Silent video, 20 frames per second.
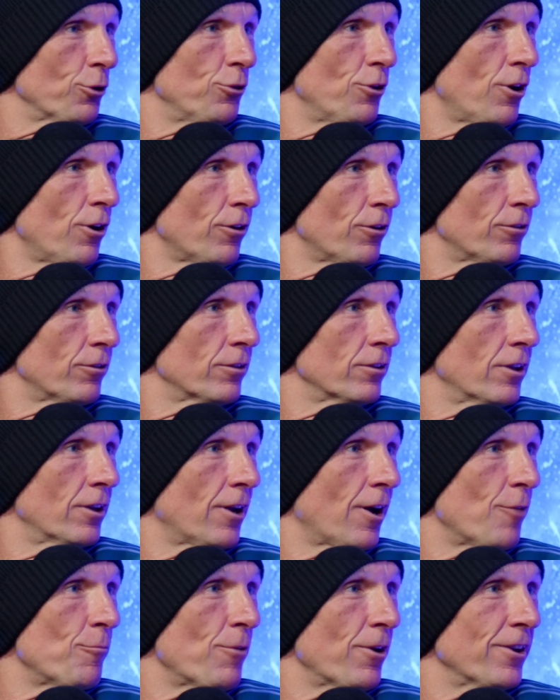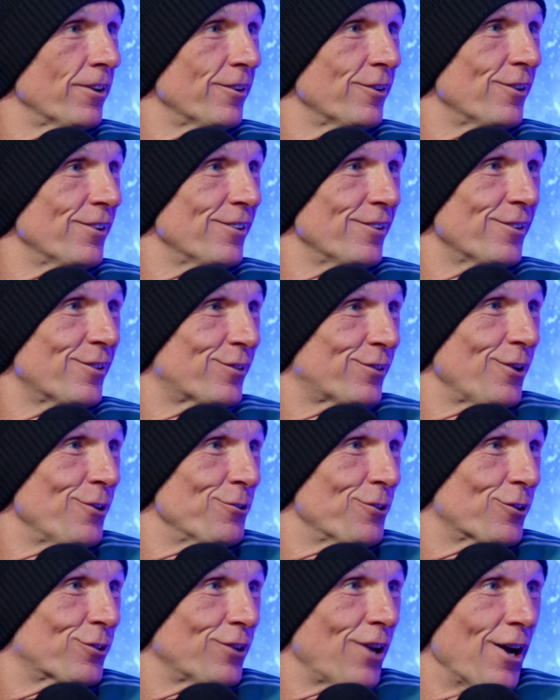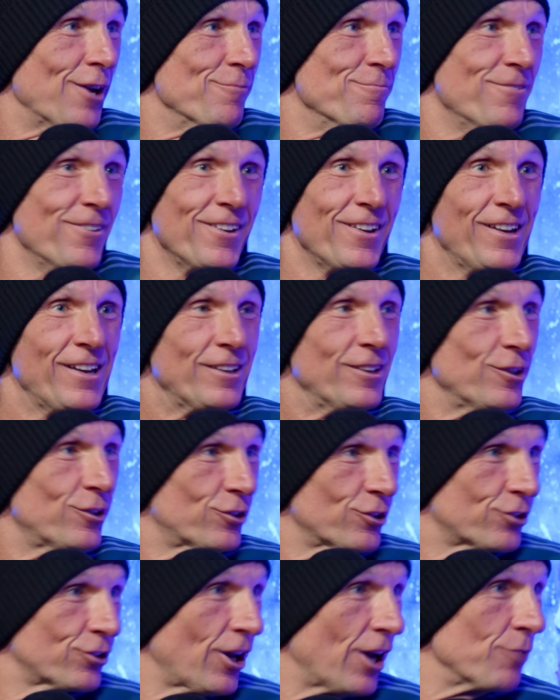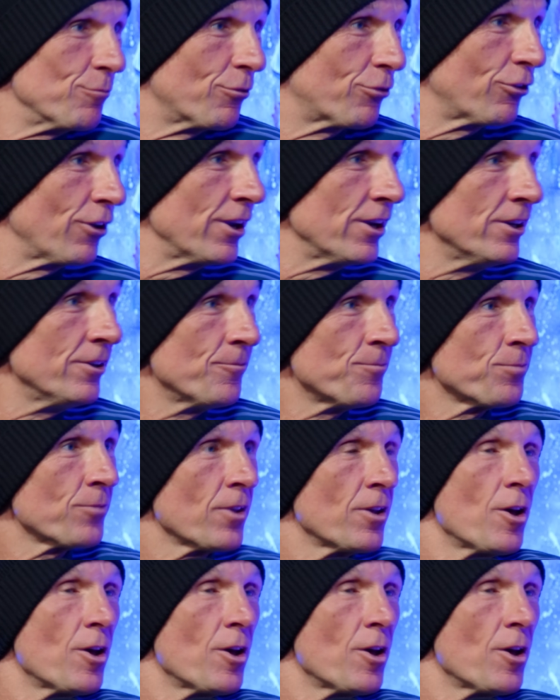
or not. You know what I mean? It, it's yeah. still the same. It's the same thing.